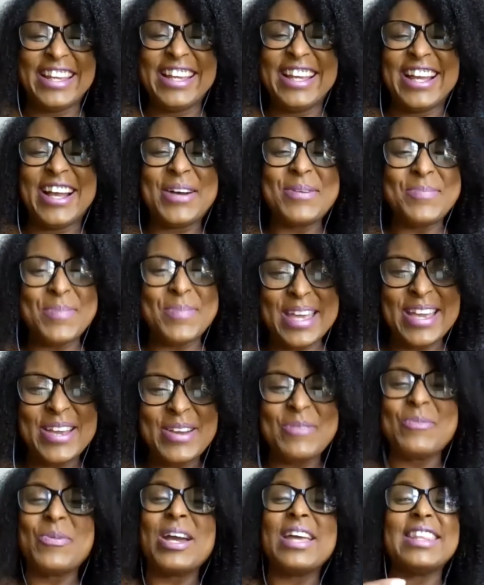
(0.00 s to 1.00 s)
a
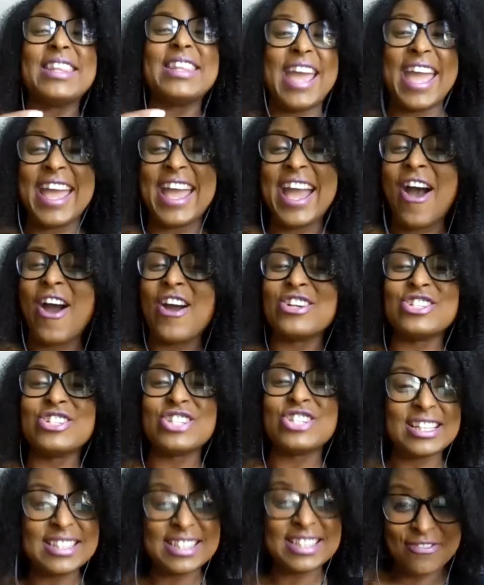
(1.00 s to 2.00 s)
bit, when they are
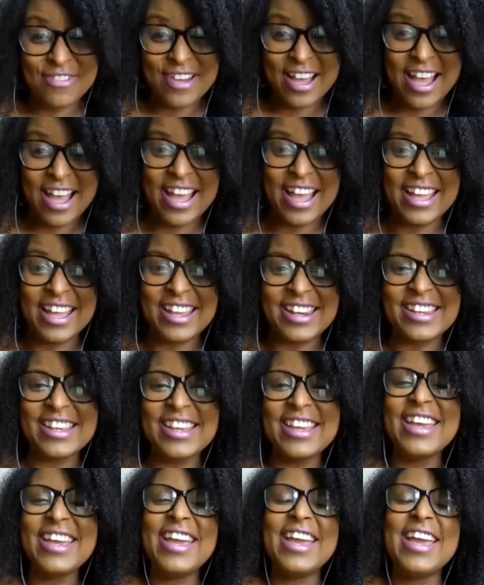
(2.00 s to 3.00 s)
justified
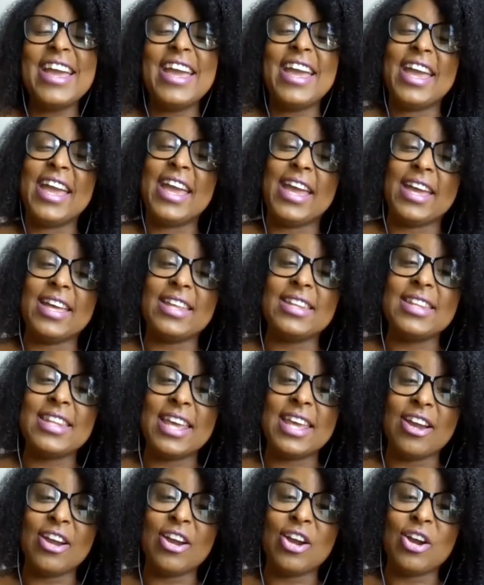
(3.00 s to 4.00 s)
in
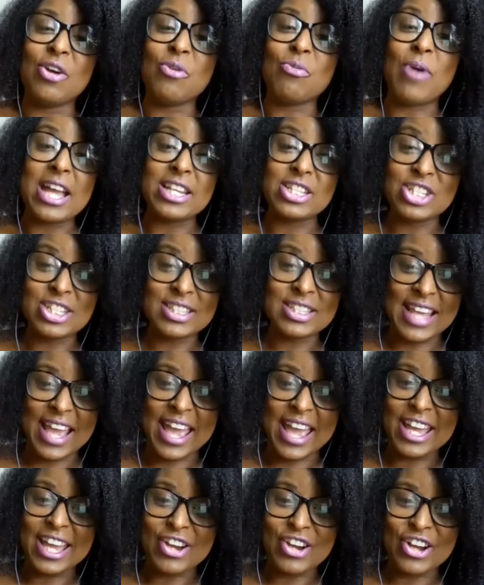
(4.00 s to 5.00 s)
their righteous
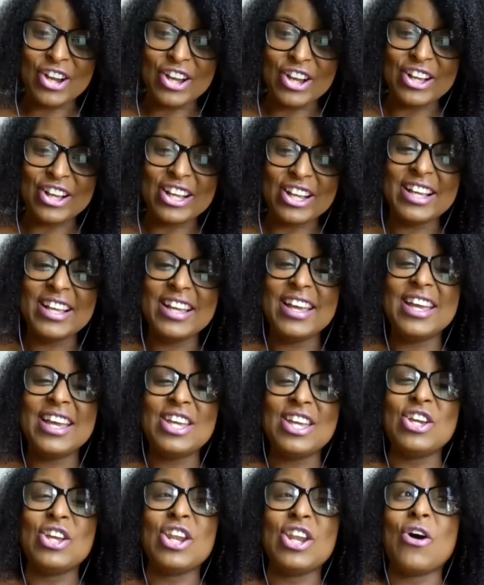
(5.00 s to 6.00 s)
anger.
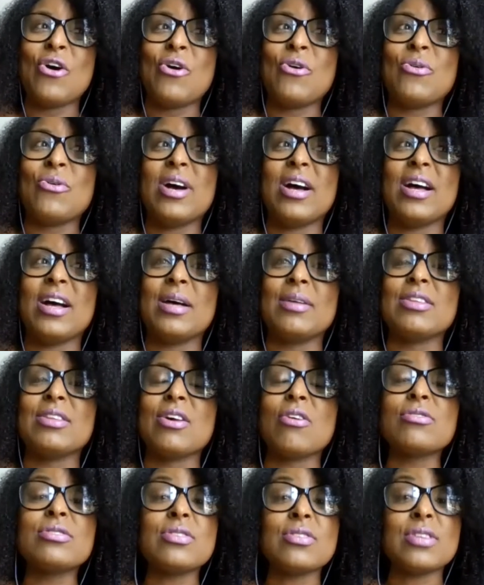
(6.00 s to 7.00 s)
You know,
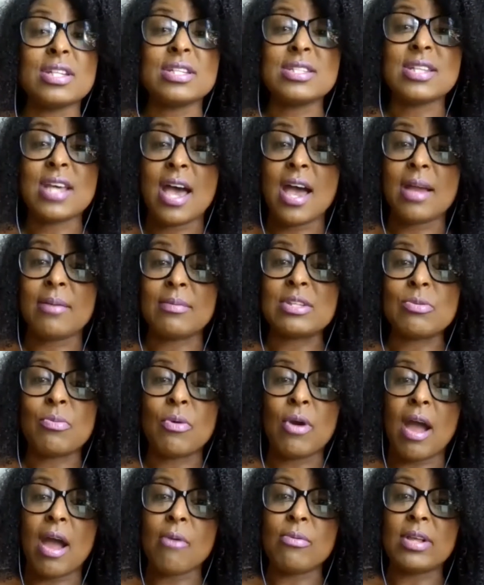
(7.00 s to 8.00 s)
those are the times
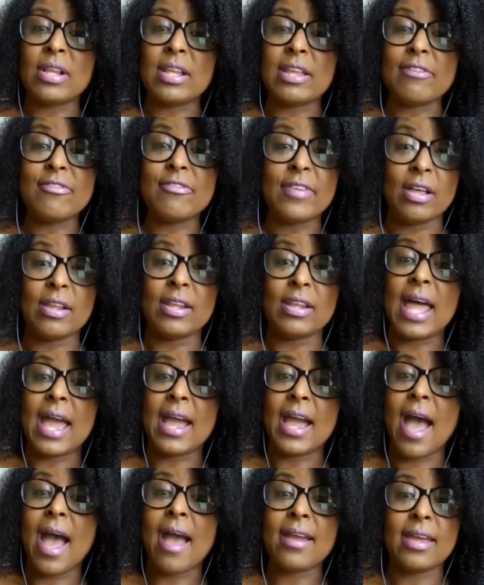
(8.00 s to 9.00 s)
where I really feel like
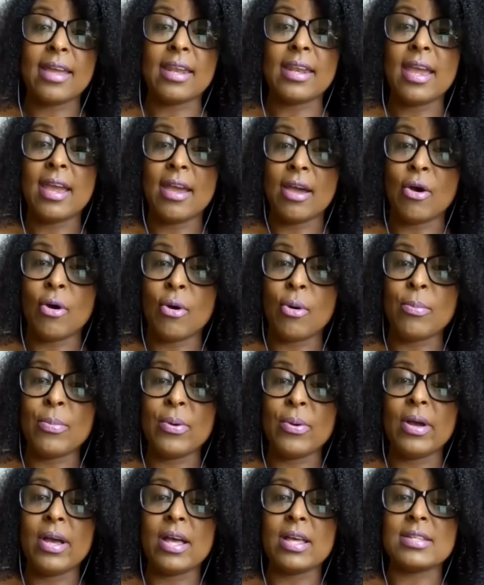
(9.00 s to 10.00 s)
I can help
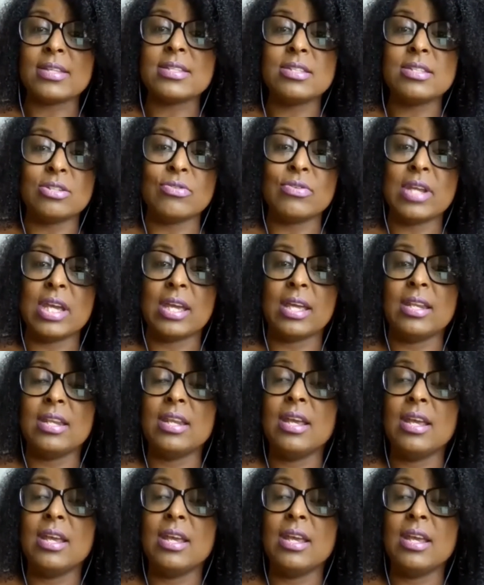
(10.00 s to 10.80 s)
a student